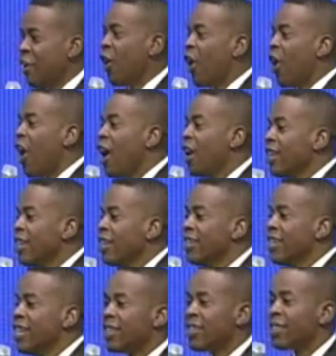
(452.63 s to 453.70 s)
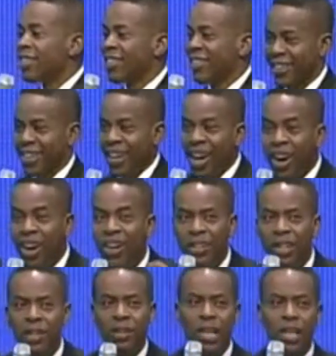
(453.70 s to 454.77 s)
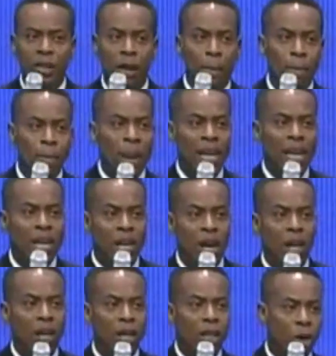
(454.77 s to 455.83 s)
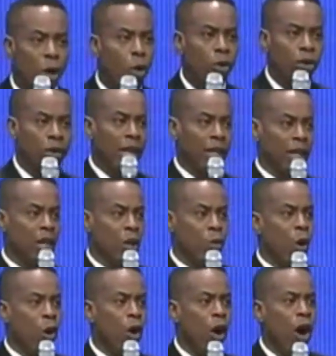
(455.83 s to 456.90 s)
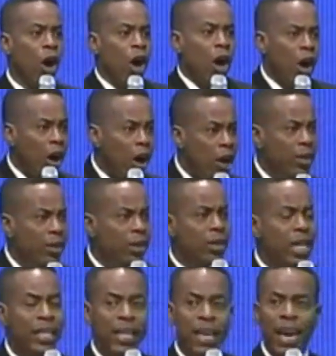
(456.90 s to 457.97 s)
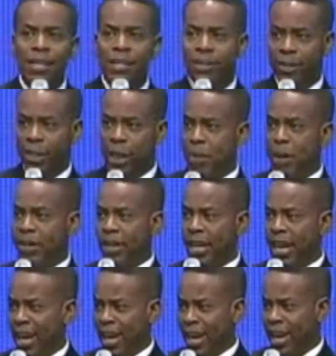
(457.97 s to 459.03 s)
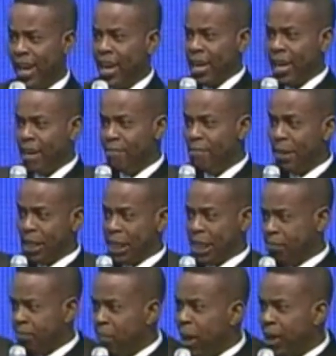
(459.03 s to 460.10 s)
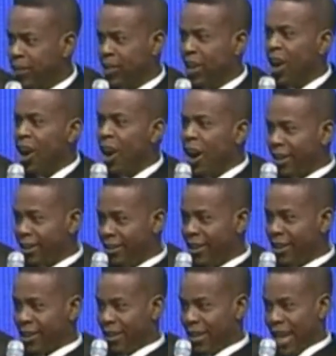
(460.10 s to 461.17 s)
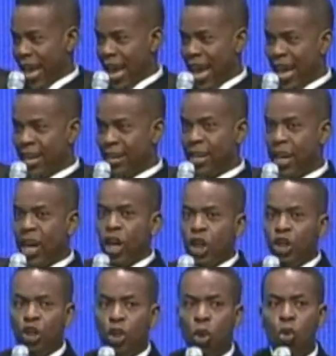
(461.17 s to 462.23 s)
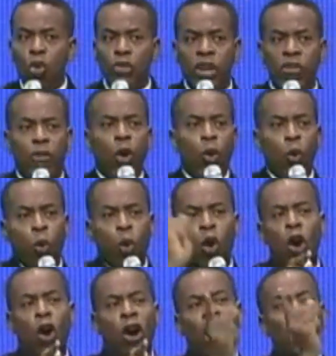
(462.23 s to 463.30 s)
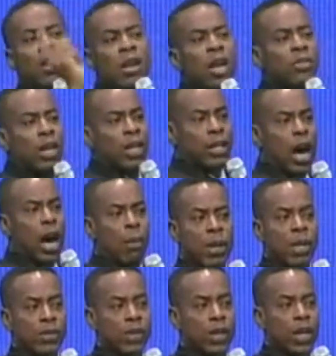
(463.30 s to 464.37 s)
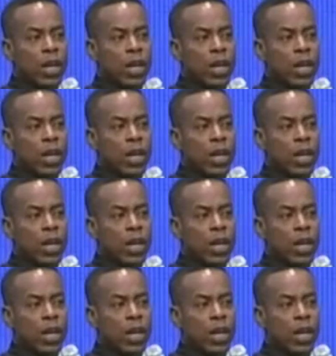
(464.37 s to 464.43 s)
for underneath underneath the many colored coat that he wore, underneath Exhibit A in Mrs. Spot's hot little hand, Joseph wore another garment.